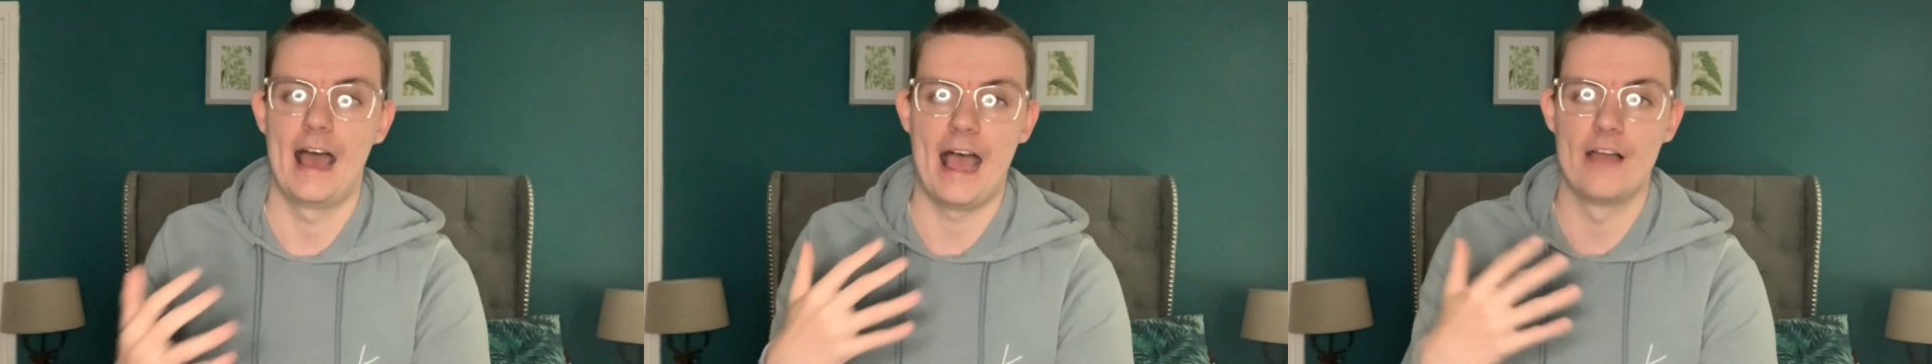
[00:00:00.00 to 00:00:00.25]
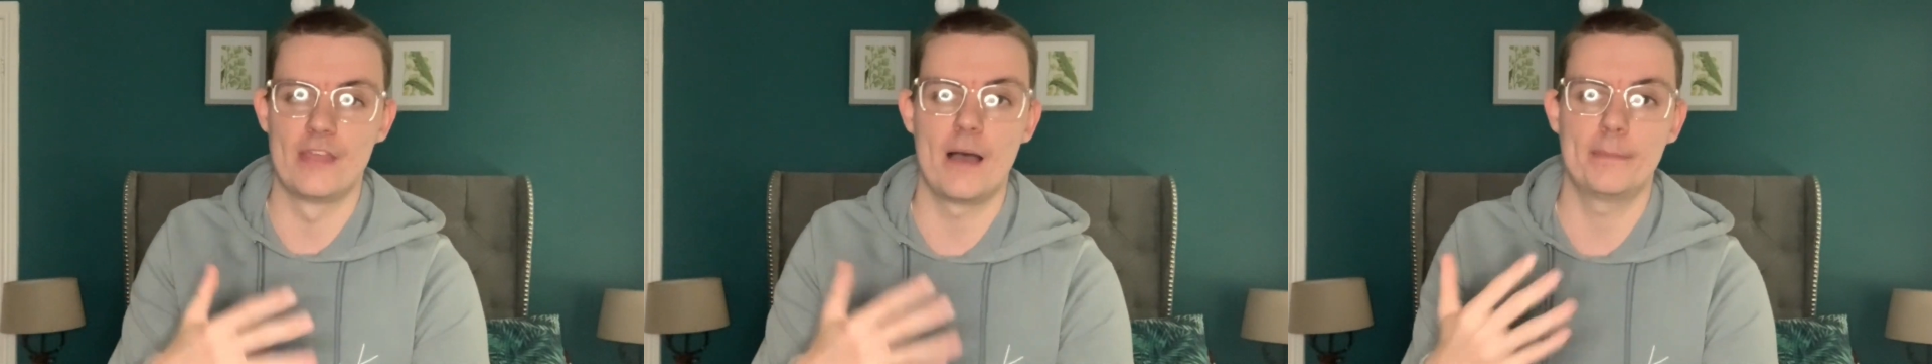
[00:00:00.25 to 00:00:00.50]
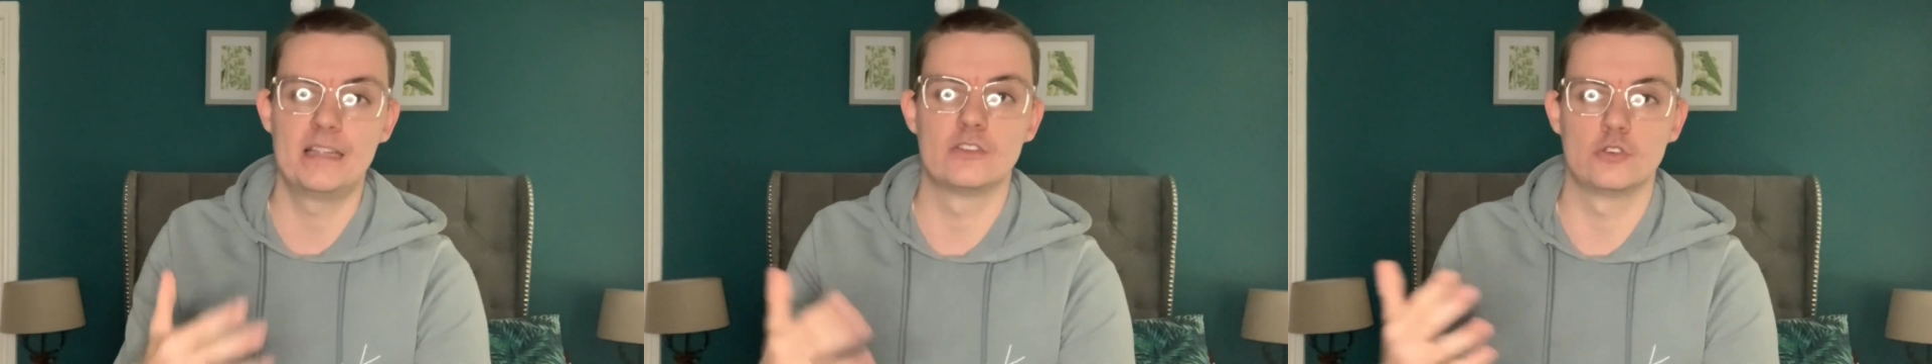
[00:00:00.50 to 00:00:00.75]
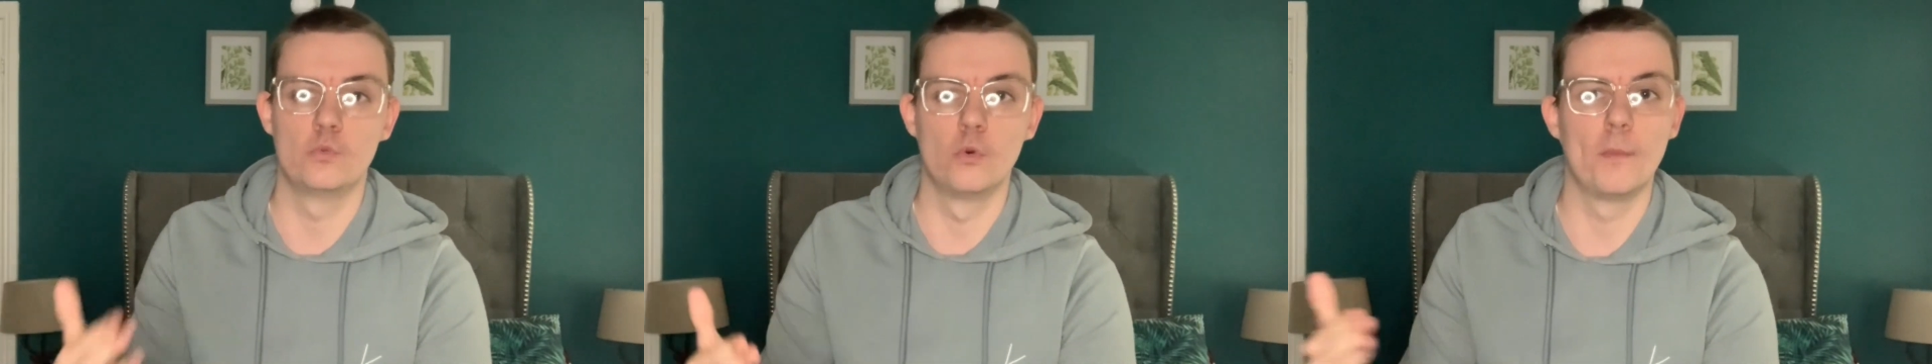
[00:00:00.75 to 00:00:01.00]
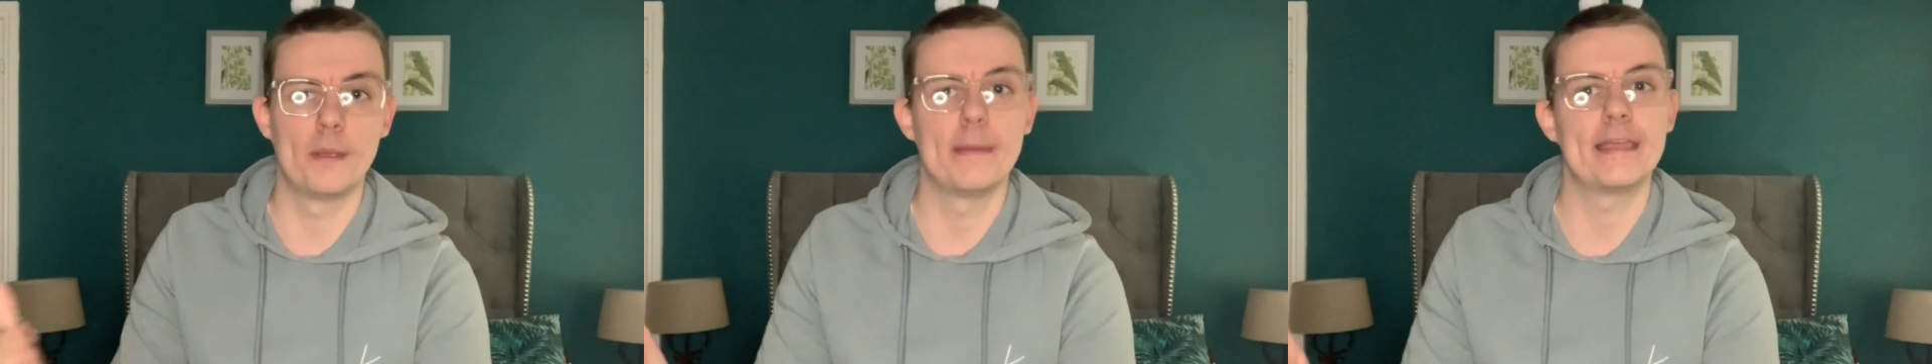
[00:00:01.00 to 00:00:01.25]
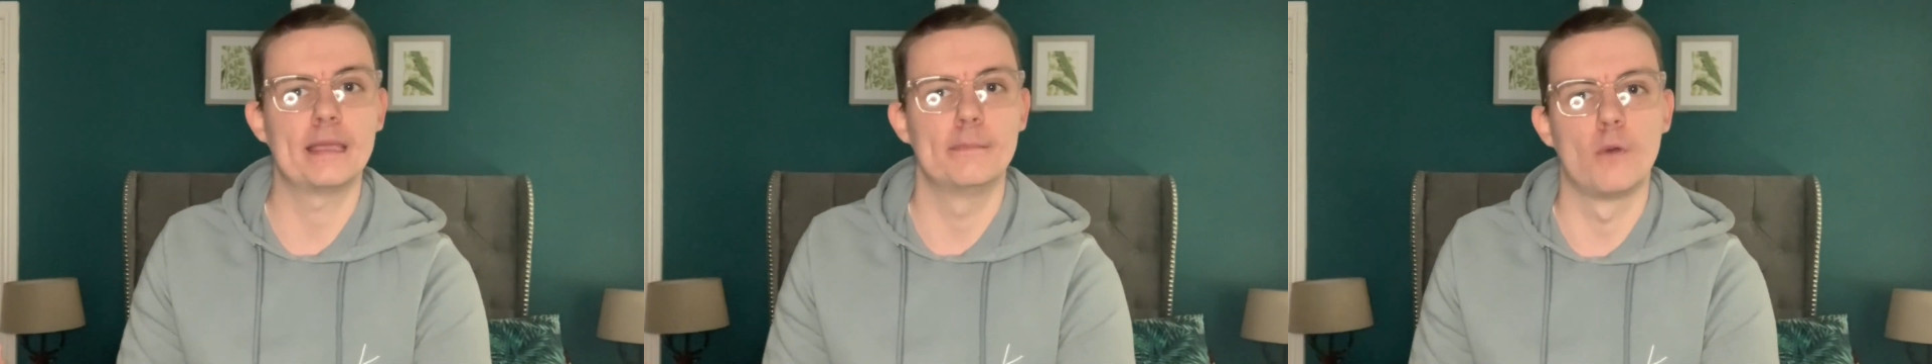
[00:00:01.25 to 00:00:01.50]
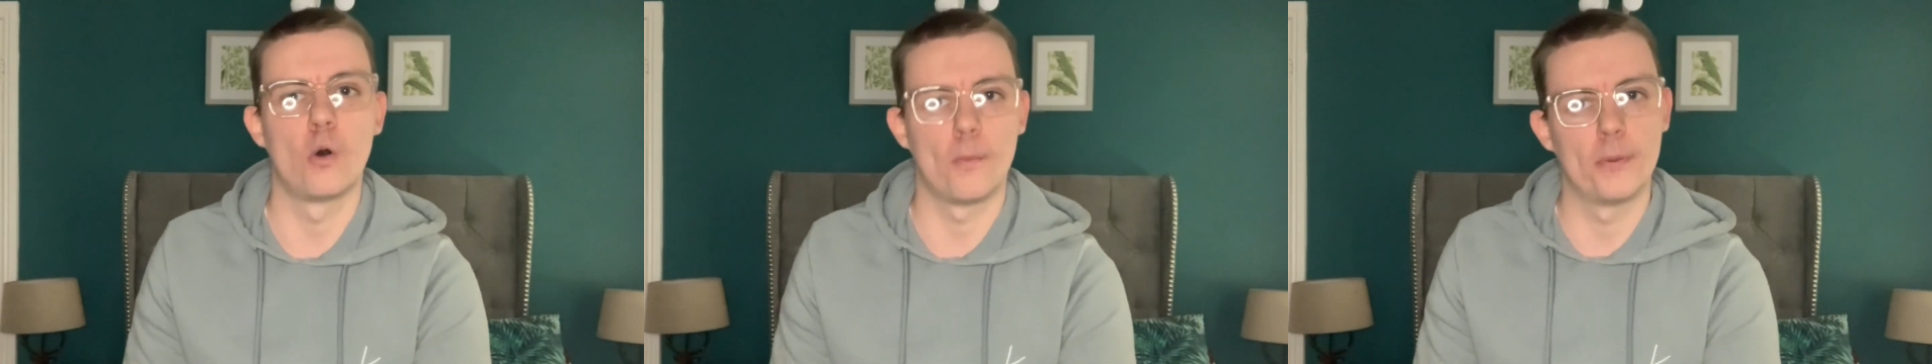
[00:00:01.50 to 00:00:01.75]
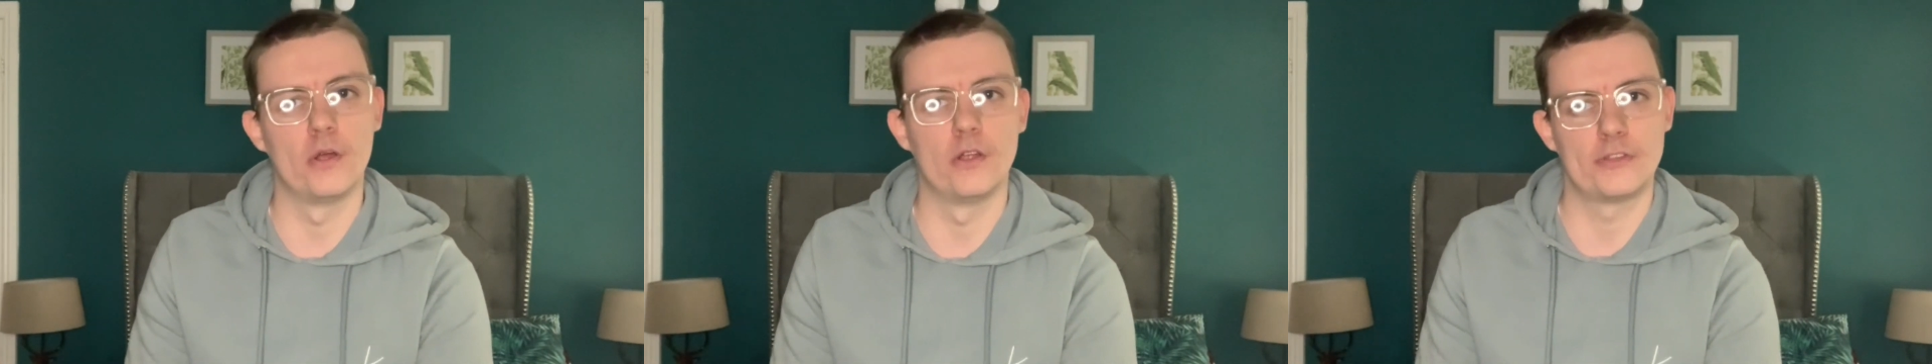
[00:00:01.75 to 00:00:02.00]
And that means you will be making more
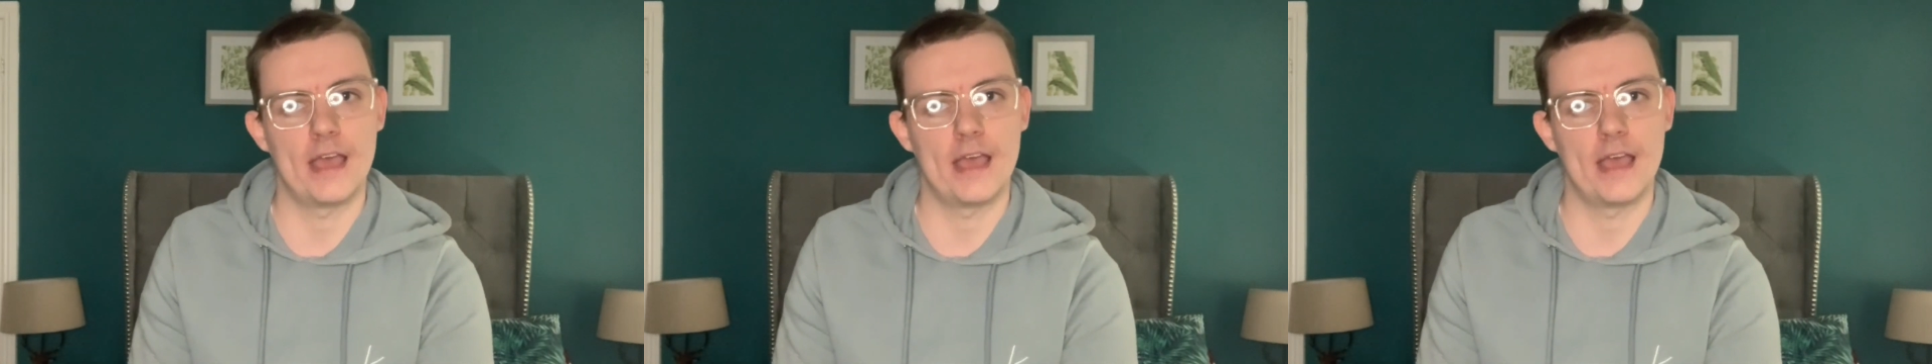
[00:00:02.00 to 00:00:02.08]
per